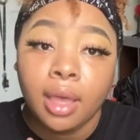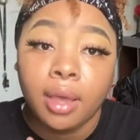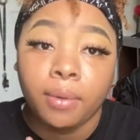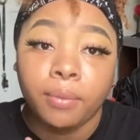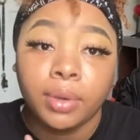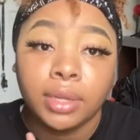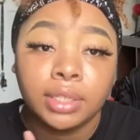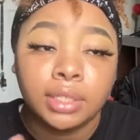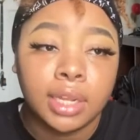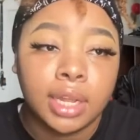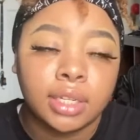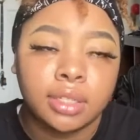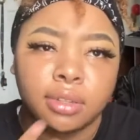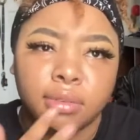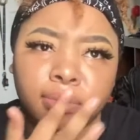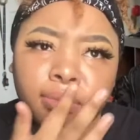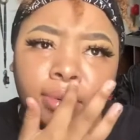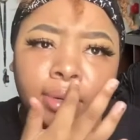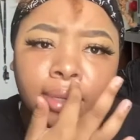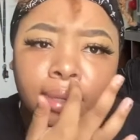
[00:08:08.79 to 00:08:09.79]
which that's
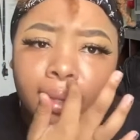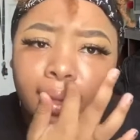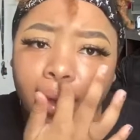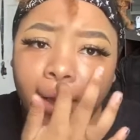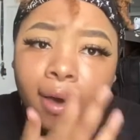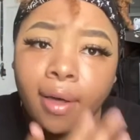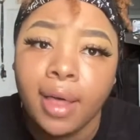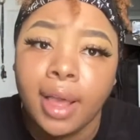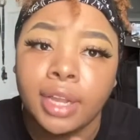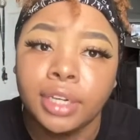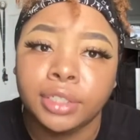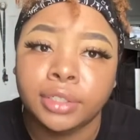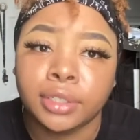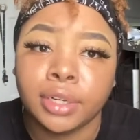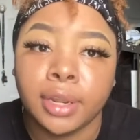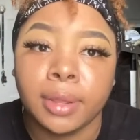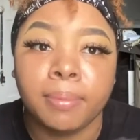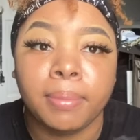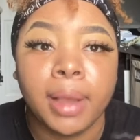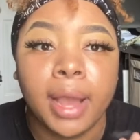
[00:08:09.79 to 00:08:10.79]
really all I
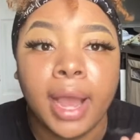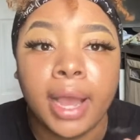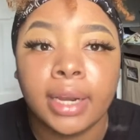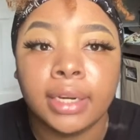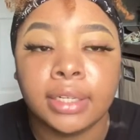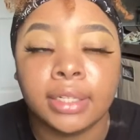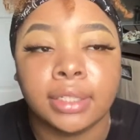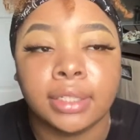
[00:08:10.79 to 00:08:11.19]
drink. But I